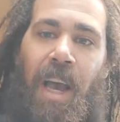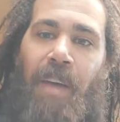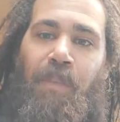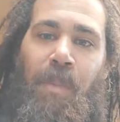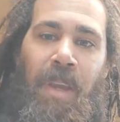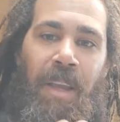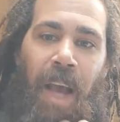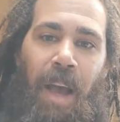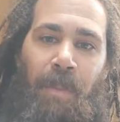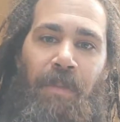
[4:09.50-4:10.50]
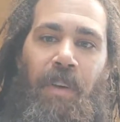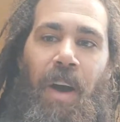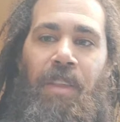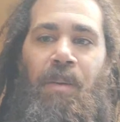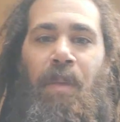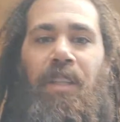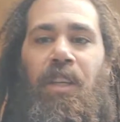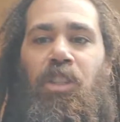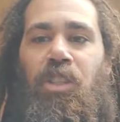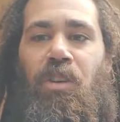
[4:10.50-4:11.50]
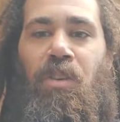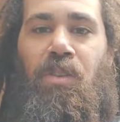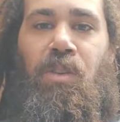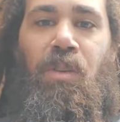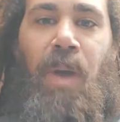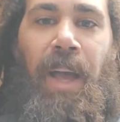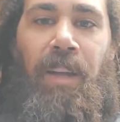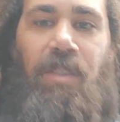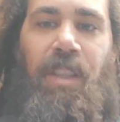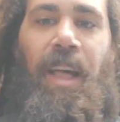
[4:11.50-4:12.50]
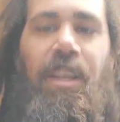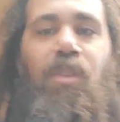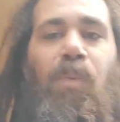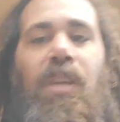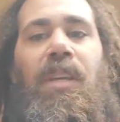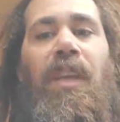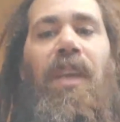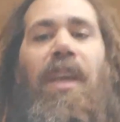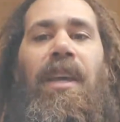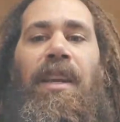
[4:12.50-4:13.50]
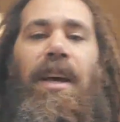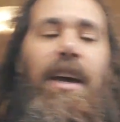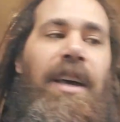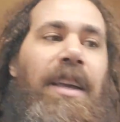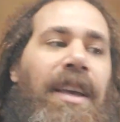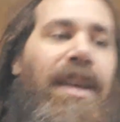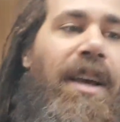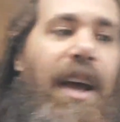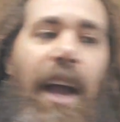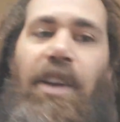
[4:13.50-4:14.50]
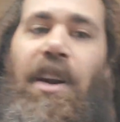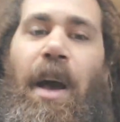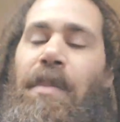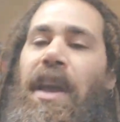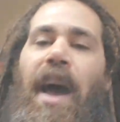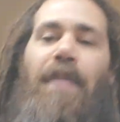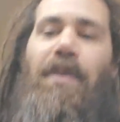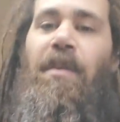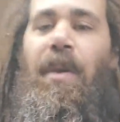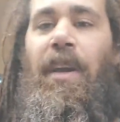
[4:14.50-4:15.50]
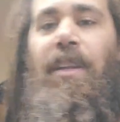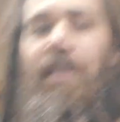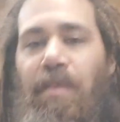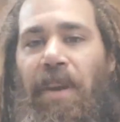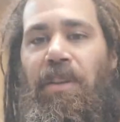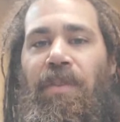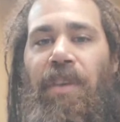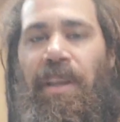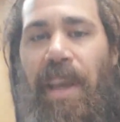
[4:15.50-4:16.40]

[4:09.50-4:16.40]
for me, I'm a father. My son just turned 2 actually last week, and I could not be happier, man. It's the best feeling